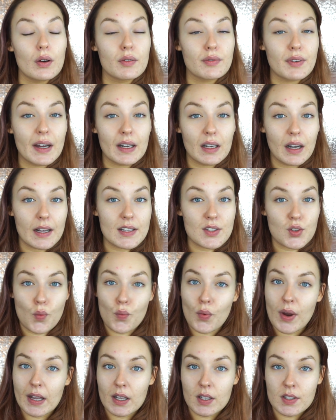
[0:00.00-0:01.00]
fine lines or
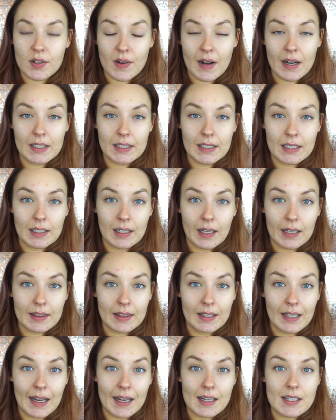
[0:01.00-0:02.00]
wrinkles or anything like
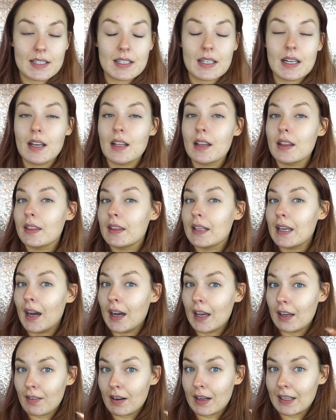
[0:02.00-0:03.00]
that, the
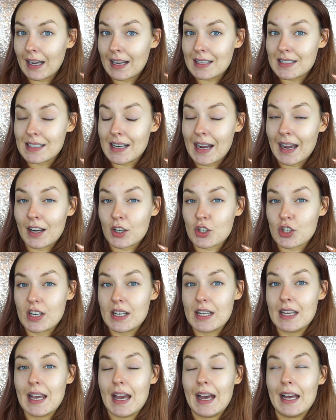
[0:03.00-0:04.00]
hyaluronic acid
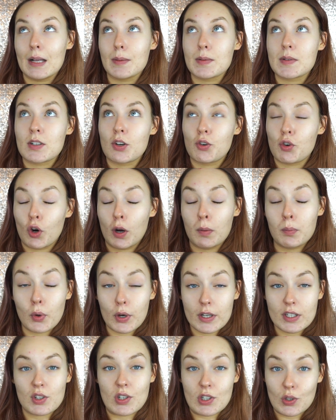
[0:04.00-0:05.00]
actually helps to draw
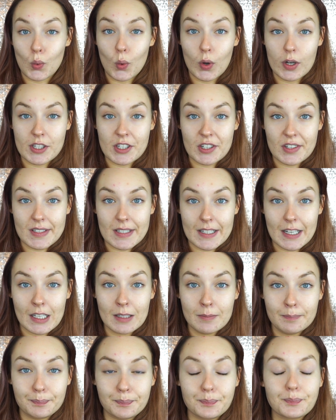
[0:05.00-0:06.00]
moisture towards your
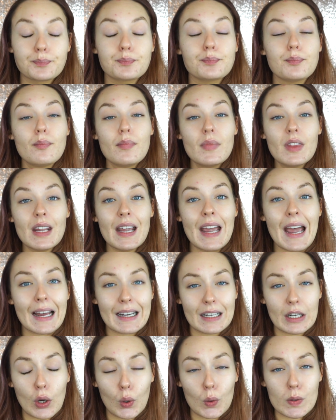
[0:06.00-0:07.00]
skin
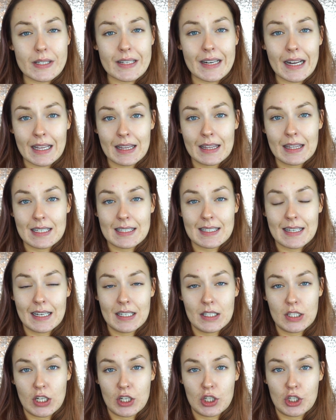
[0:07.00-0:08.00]
and it holds it in the
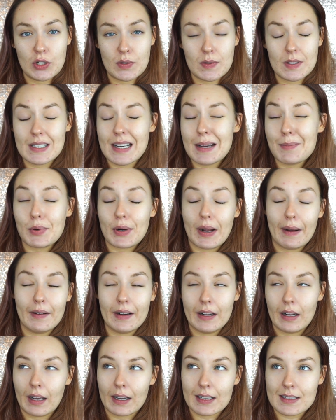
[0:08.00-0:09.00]
skin tissues
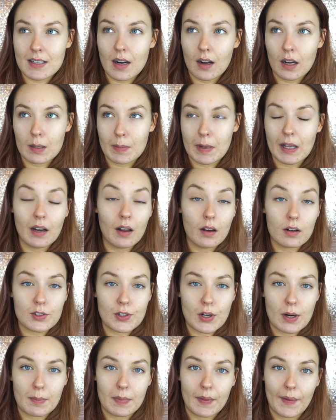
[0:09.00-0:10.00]
temporarily. Like, it's not going to be a
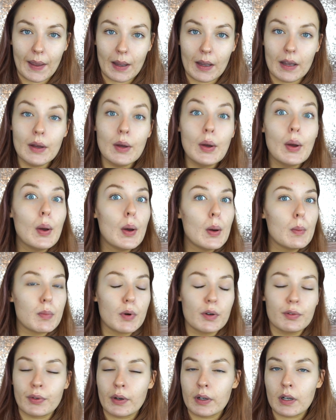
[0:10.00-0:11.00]
long-term thing.
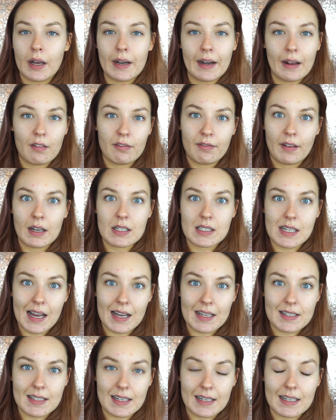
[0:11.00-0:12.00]
But for a night out,
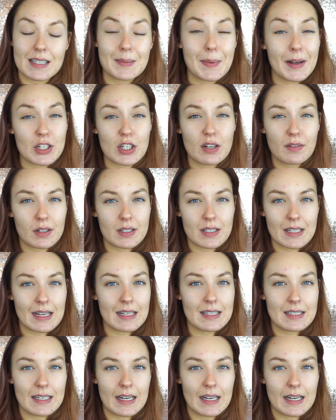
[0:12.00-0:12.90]
fantastic, especially if your skin's